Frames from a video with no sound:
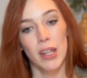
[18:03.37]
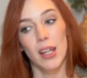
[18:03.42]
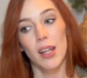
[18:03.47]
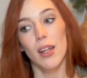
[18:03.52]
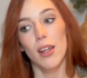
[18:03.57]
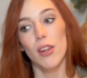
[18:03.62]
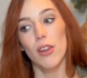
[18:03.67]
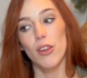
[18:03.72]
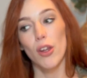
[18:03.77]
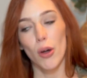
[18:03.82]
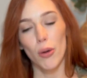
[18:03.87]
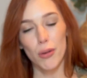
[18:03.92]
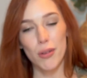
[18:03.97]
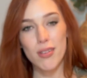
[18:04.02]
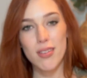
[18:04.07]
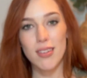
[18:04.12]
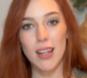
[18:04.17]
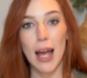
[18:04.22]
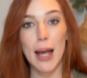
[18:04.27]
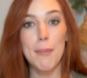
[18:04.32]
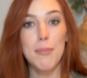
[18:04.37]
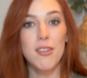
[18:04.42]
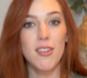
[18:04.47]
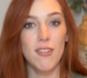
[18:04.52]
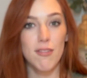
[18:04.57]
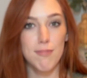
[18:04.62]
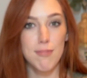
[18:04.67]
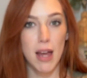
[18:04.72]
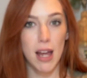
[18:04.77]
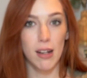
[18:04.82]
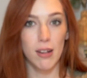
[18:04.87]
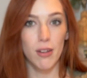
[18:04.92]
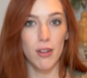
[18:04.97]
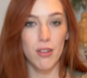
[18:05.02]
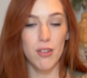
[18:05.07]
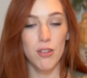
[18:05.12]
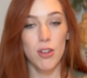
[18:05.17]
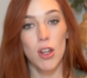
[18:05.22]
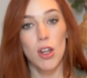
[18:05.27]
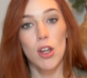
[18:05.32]
Those types of
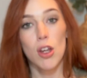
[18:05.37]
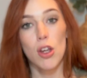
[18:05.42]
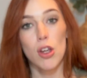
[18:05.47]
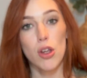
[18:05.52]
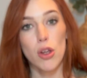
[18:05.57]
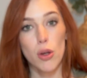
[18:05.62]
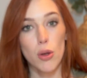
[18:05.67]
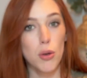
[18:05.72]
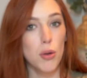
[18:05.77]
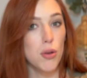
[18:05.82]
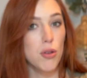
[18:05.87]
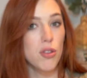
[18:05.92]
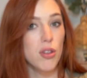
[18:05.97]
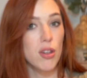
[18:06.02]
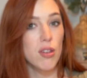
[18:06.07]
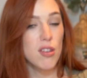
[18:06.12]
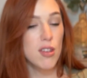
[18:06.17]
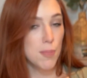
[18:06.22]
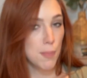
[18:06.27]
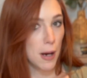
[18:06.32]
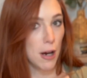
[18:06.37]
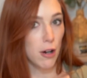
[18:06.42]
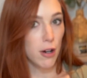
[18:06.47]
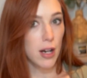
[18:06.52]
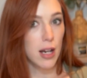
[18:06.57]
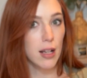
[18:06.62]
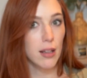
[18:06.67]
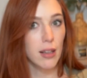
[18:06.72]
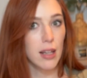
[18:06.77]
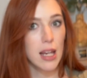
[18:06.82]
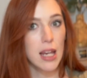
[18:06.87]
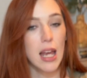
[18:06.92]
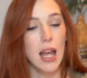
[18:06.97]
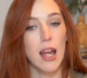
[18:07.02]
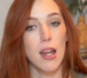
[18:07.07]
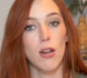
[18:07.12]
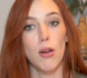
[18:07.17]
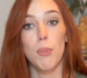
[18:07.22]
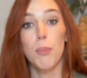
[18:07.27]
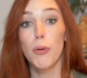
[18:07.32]
metals used sparingly
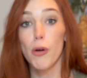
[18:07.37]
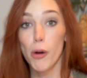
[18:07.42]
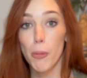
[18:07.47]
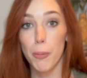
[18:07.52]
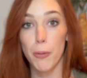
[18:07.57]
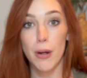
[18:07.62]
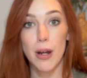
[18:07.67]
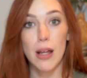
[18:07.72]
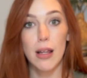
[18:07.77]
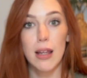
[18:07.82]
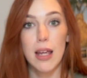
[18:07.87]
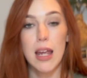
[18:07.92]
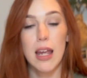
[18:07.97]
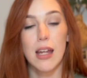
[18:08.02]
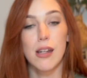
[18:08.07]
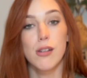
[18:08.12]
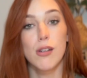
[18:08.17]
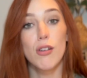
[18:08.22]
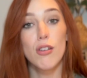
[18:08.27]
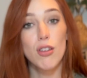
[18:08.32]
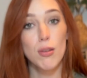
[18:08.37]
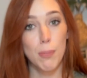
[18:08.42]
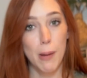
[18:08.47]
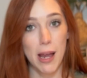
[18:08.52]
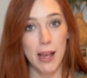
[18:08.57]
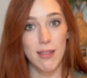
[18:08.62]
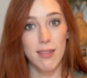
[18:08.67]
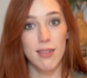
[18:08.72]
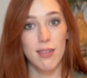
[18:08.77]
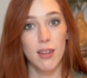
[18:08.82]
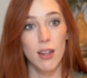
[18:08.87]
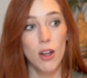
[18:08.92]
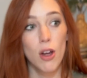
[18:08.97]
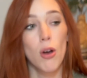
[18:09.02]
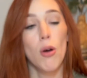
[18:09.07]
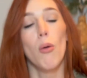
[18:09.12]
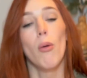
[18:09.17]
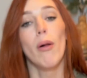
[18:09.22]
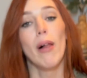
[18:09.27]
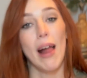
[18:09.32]
and appropriately in your space
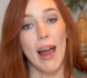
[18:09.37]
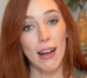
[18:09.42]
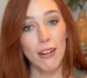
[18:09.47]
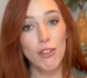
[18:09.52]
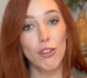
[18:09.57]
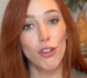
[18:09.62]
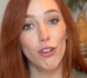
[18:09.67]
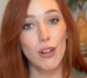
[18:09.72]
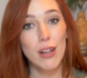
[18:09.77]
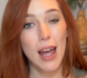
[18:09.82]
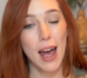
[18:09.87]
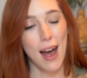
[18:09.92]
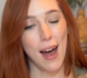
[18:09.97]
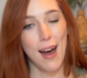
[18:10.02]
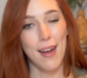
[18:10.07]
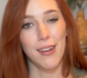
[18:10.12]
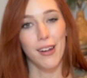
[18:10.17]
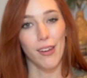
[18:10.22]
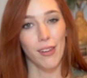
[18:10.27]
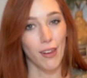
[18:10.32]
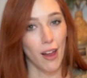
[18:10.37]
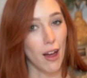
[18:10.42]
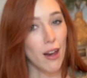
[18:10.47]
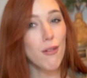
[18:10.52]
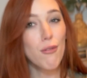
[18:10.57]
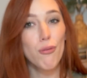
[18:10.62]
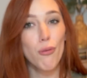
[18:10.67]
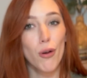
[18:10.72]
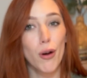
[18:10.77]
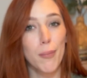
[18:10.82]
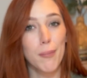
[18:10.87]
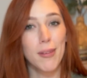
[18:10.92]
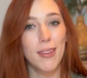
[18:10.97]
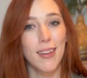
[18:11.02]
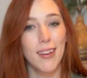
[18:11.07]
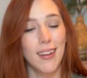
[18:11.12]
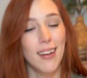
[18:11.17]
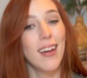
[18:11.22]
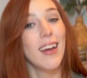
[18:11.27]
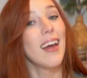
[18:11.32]
will actually add a lot of warmth
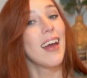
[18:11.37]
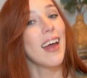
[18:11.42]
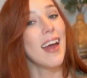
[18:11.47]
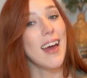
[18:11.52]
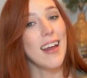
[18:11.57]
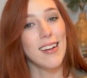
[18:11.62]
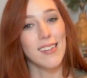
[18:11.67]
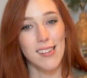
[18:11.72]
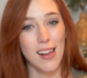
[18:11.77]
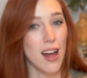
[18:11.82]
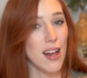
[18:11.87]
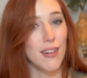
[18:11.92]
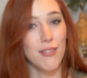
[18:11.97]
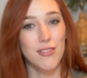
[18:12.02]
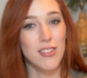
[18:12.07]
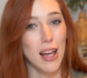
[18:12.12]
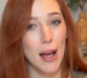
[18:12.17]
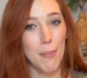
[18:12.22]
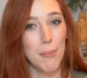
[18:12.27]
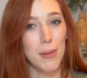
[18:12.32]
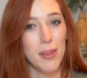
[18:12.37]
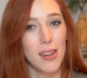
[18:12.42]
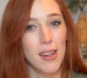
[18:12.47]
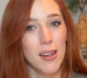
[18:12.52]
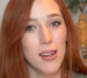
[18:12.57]
and a lot of depth.